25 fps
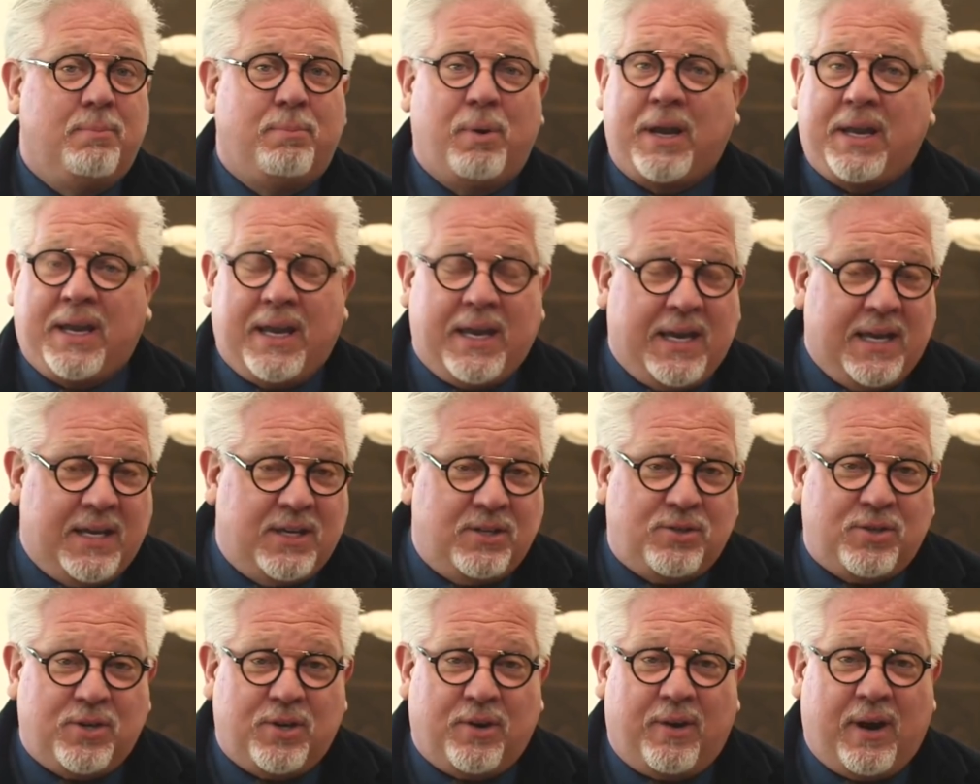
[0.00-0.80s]
breaking
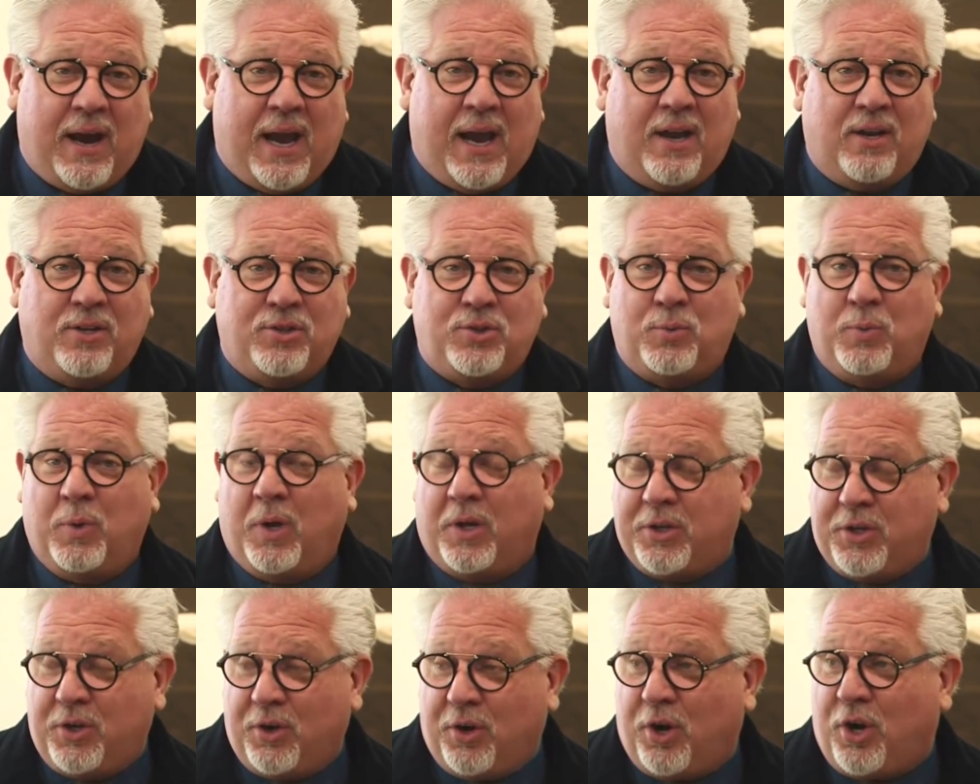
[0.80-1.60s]
into your house
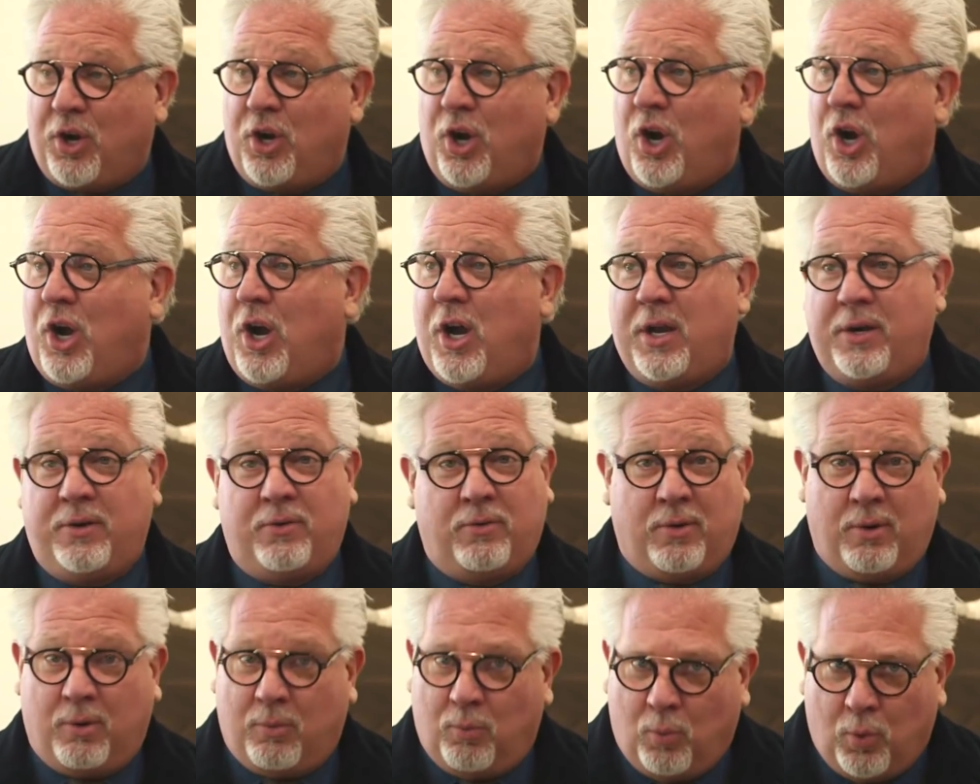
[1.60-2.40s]
while you're gone,
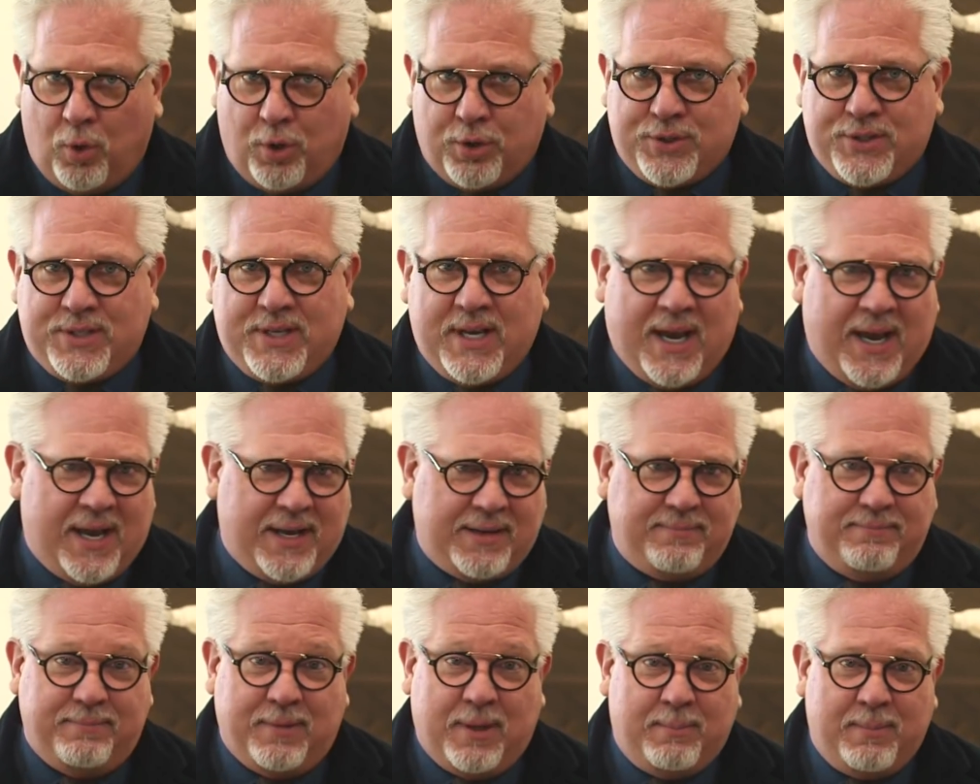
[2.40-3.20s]
or worse
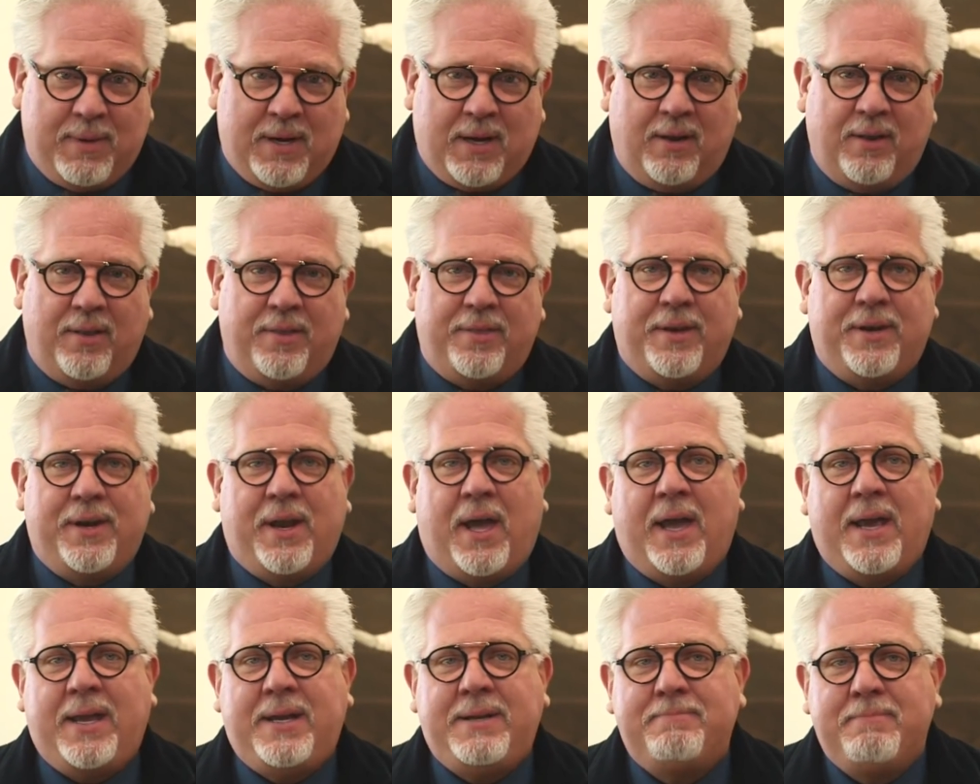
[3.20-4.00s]
yet, in the middle of the
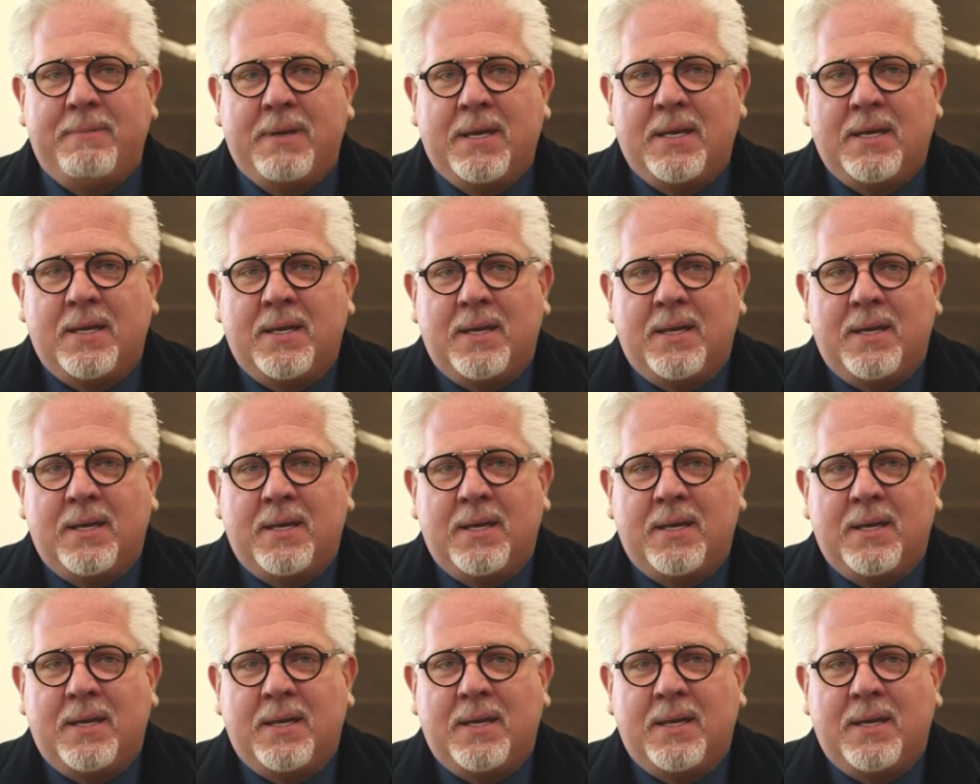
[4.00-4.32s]
night.